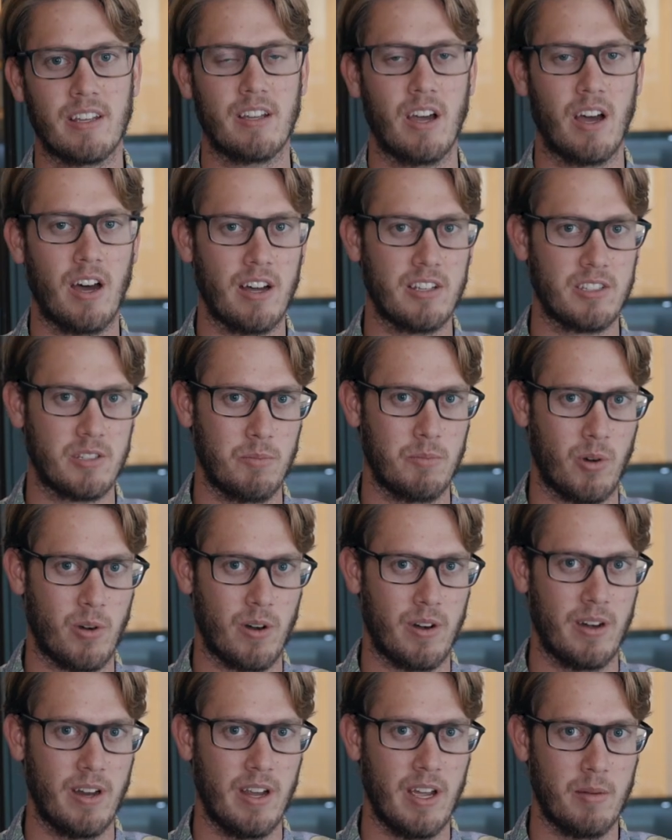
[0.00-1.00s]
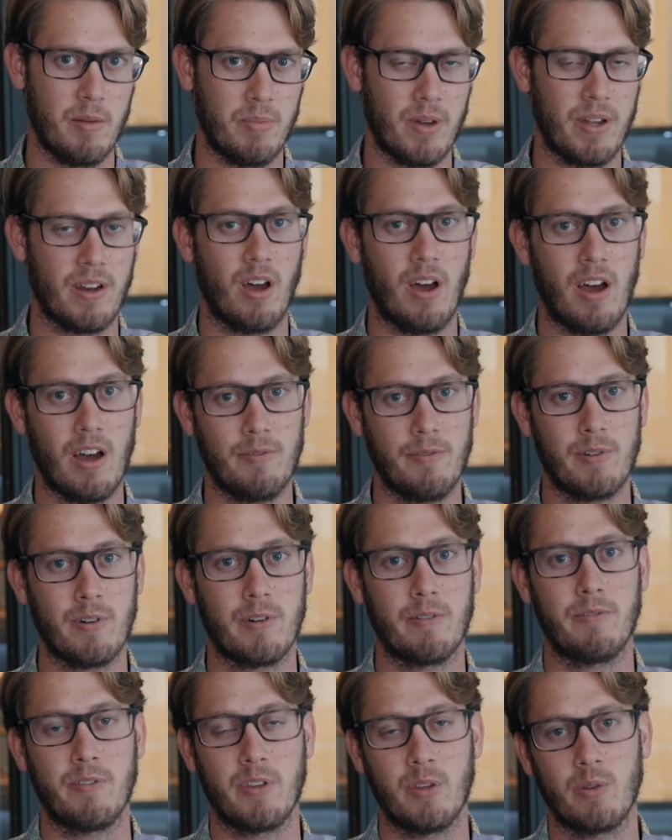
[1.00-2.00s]
cost more, but
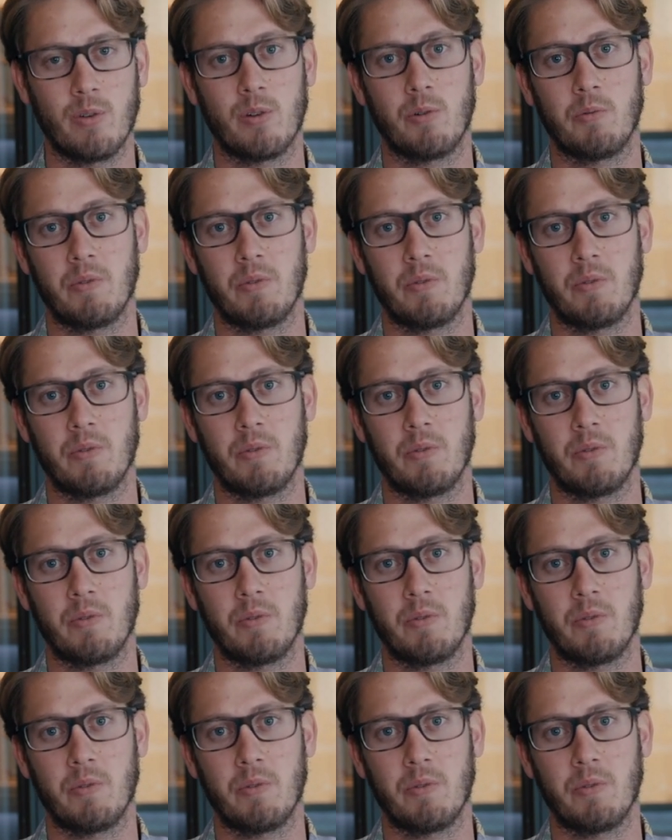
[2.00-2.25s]
offer fewer